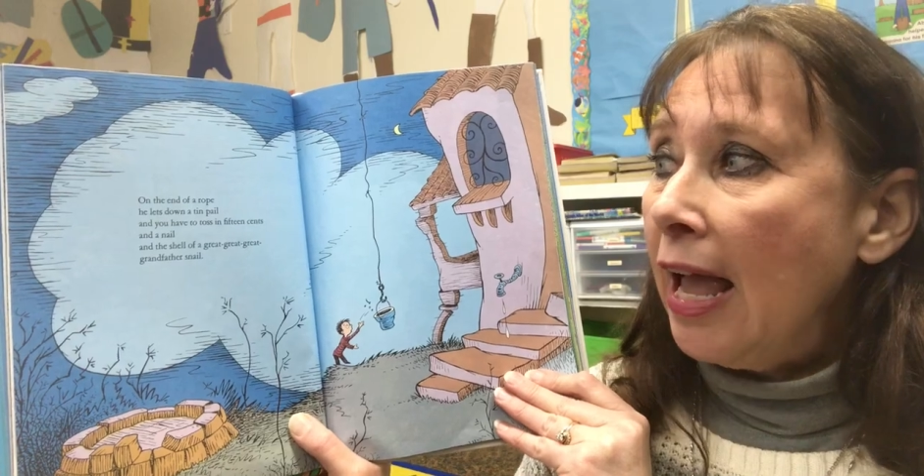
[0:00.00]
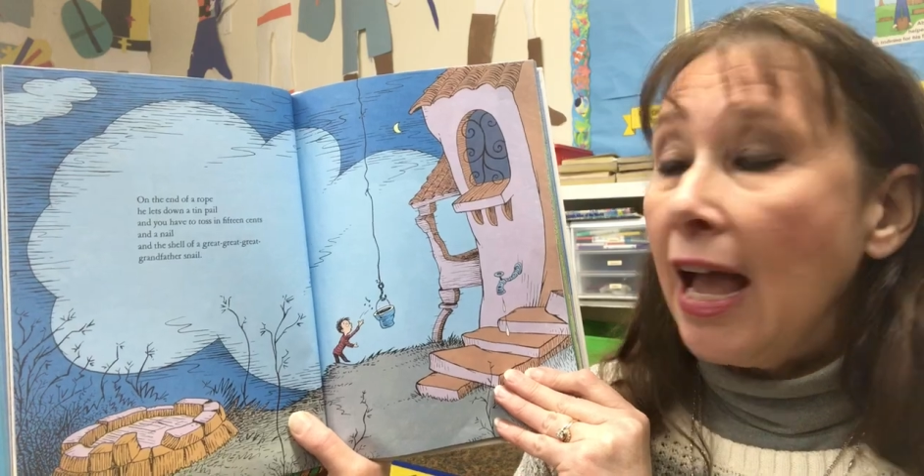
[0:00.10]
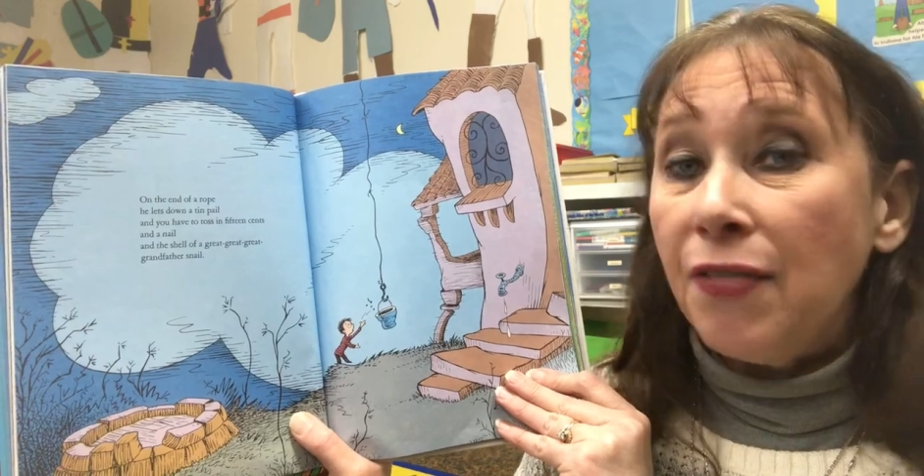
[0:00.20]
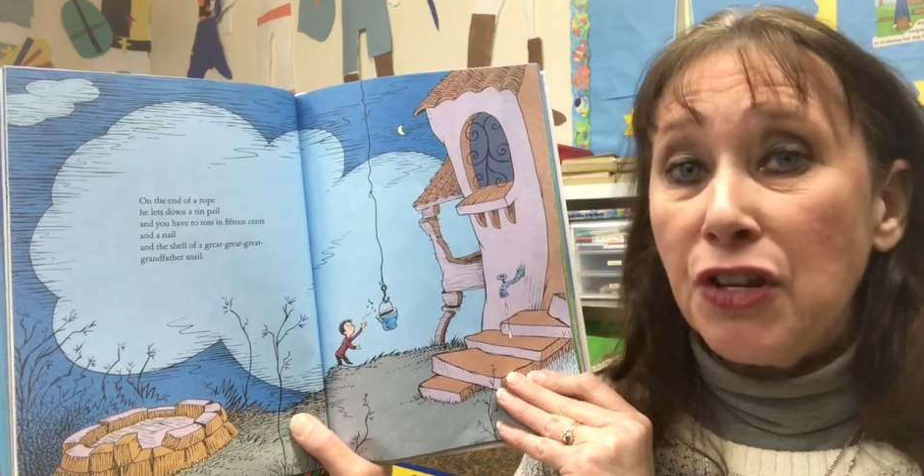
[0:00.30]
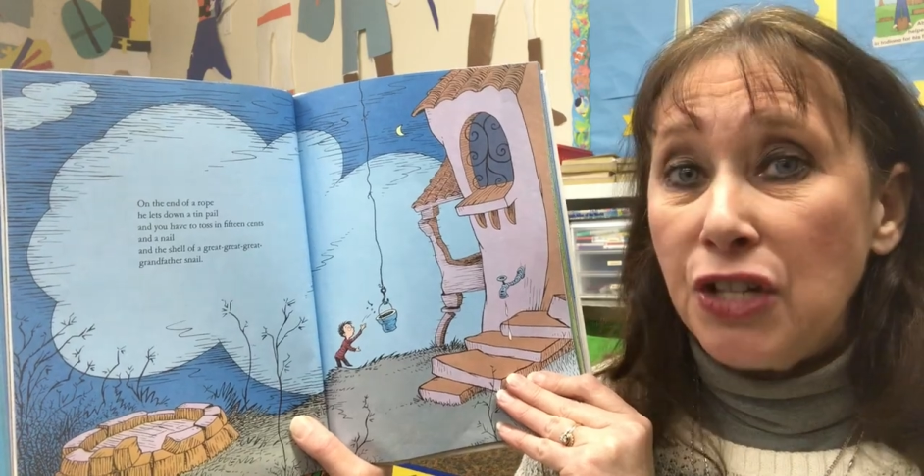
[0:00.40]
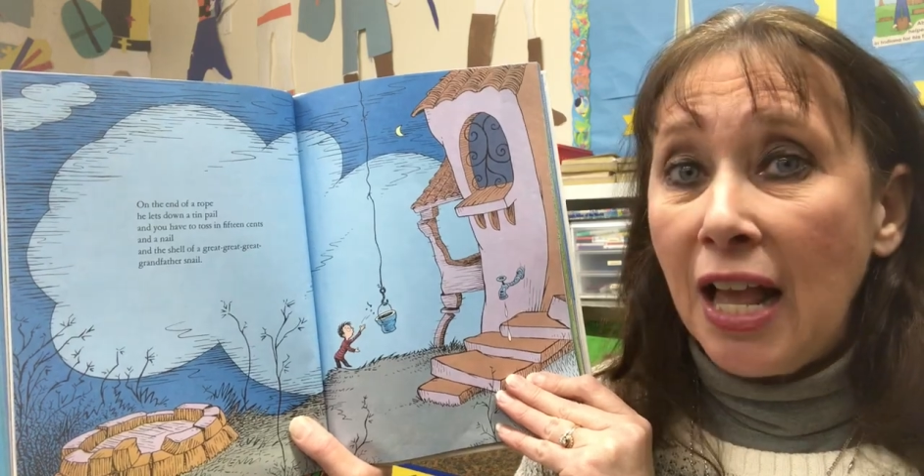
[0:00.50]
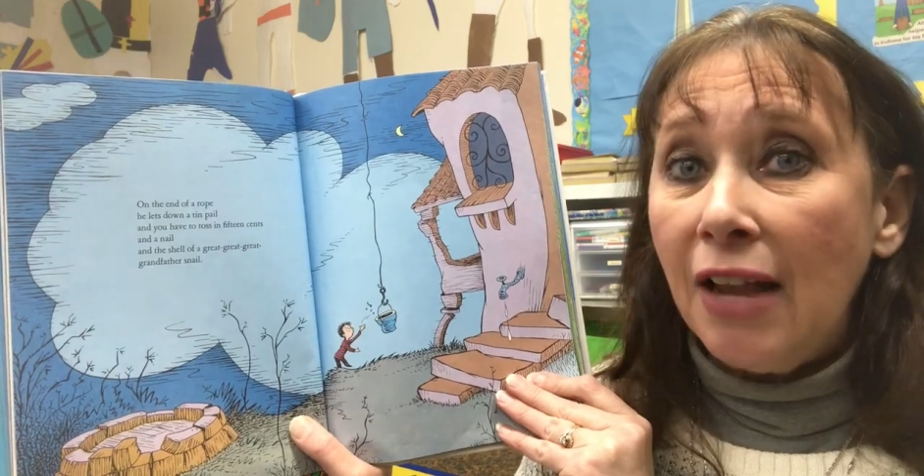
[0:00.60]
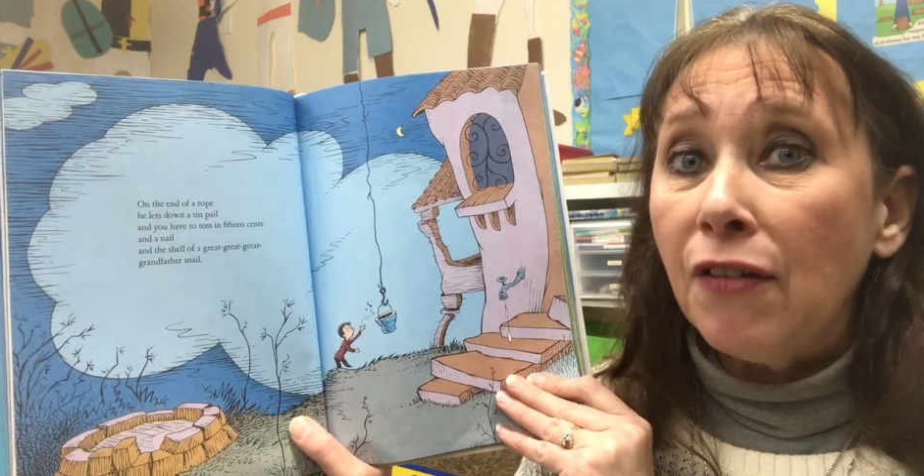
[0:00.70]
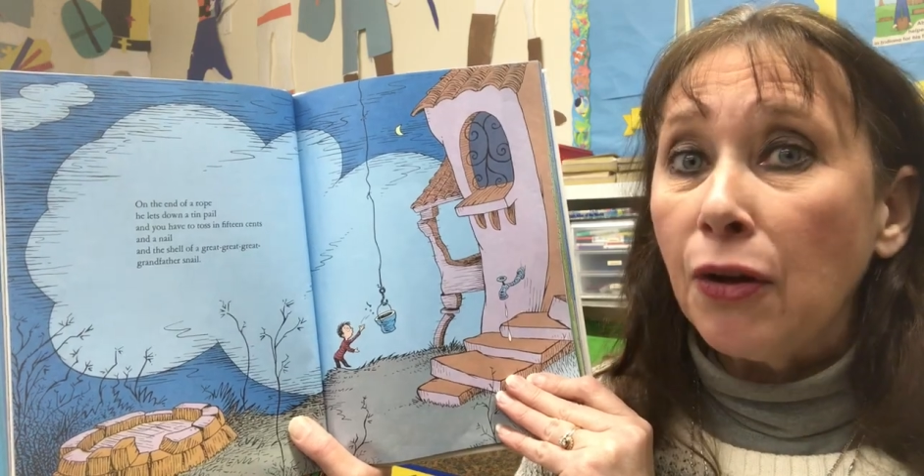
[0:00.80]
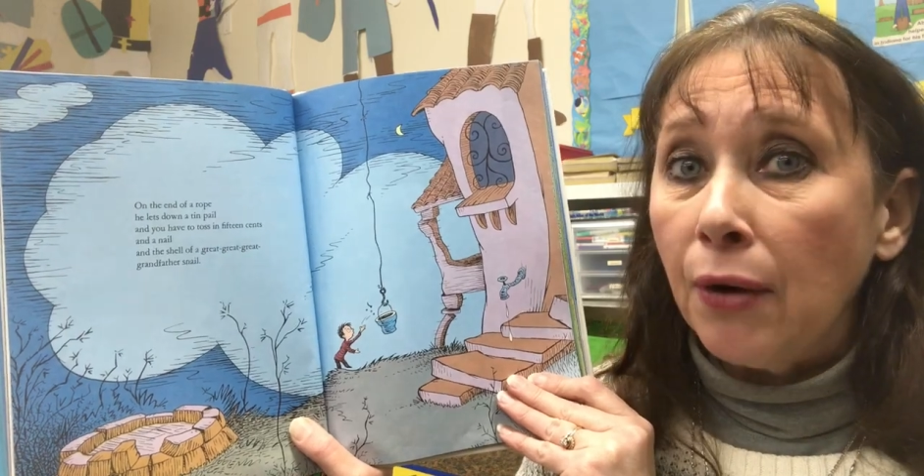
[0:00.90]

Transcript: and the shell of a